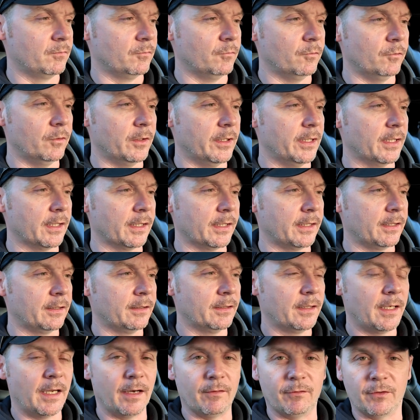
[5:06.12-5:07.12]
Really,
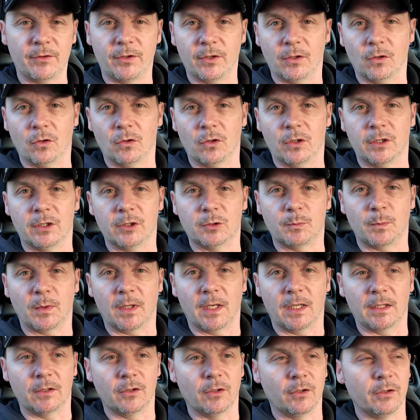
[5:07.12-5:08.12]
everything on it is
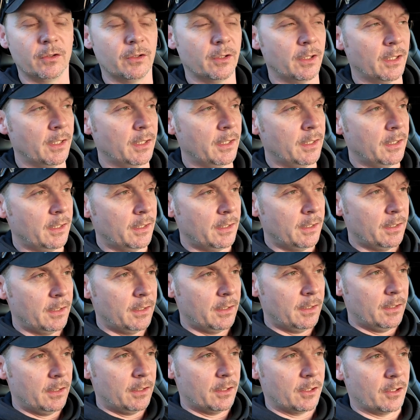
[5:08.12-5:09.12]
brand new.
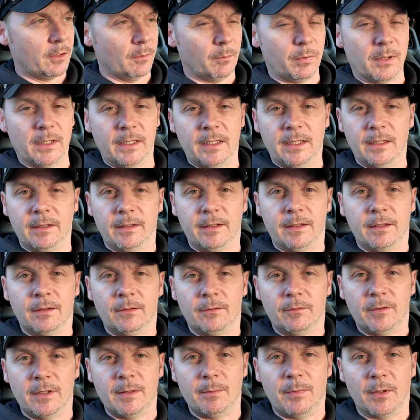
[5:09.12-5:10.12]
Completely
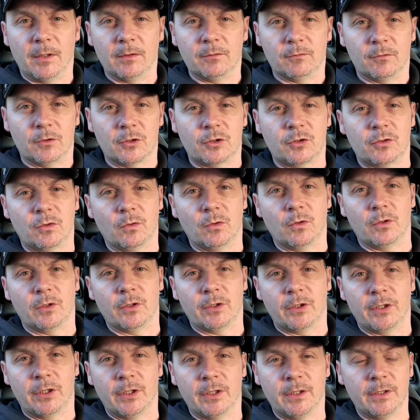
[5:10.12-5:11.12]
rebuilt and
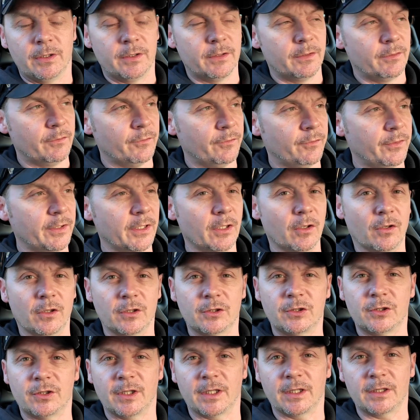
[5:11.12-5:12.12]
restored
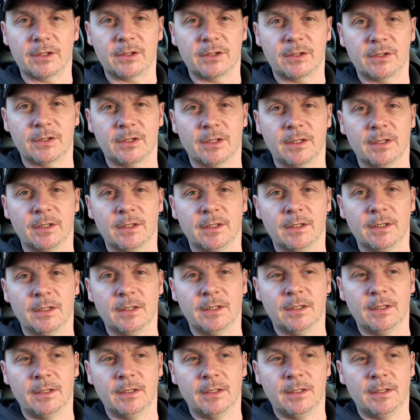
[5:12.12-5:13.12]
VR6
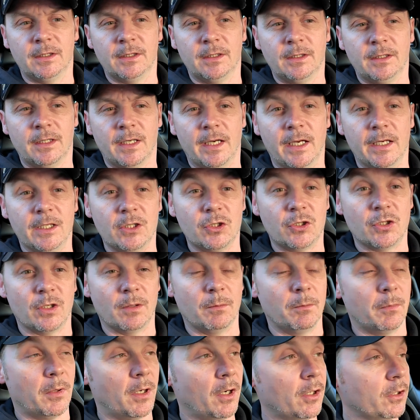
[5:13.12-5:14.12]
engine
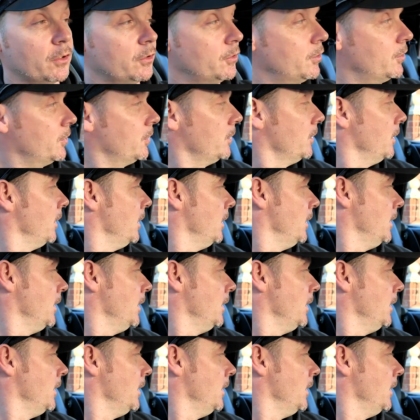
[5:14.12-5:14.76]
and box.